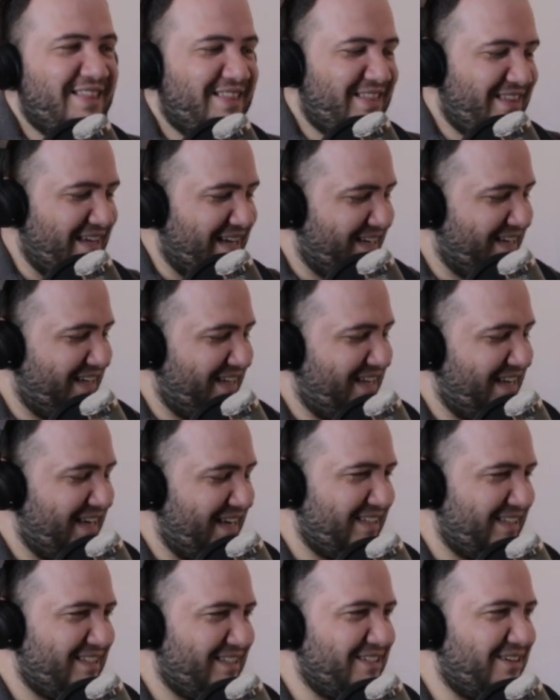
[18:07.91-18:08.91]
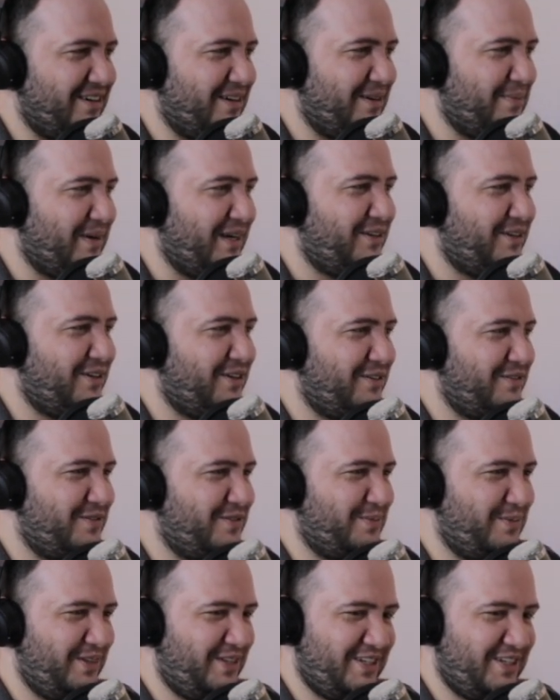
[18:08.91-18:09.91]
that gets on my nerves
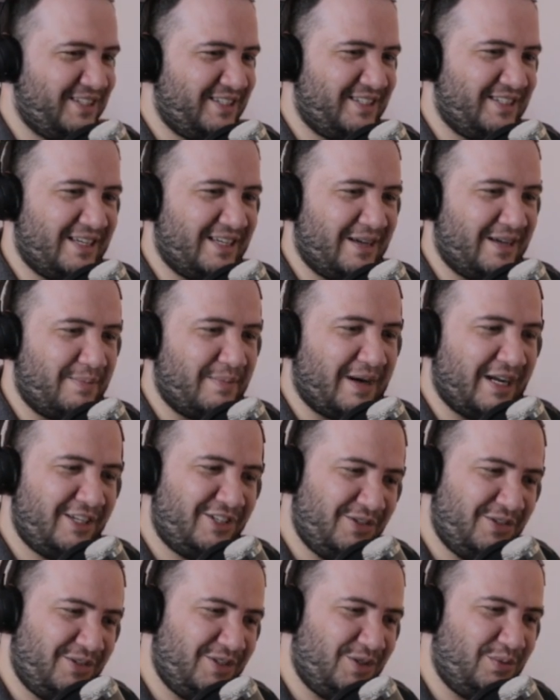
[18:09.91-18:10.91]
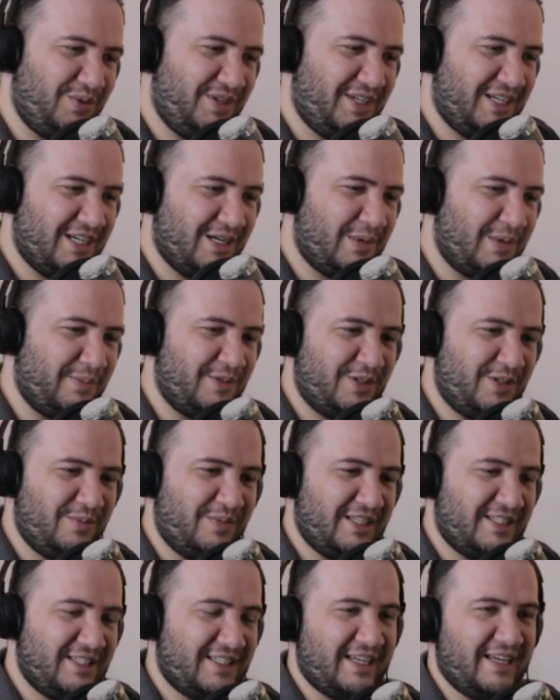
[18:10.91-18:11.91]
because my students would come up to me
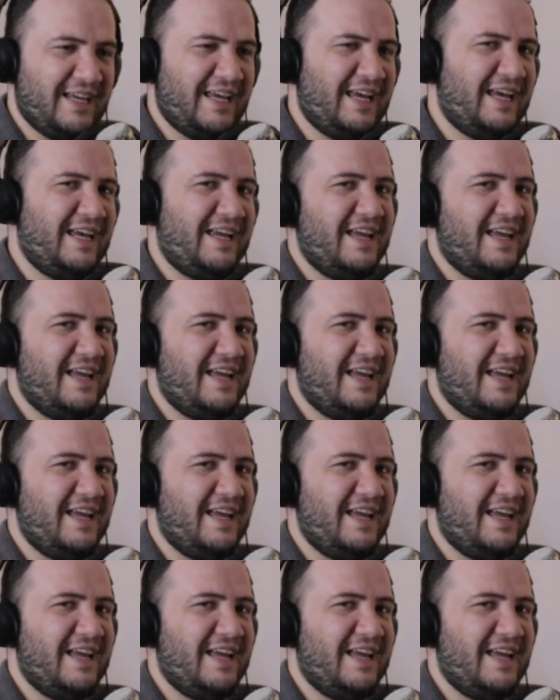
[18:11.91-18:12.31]
and say, "Hey,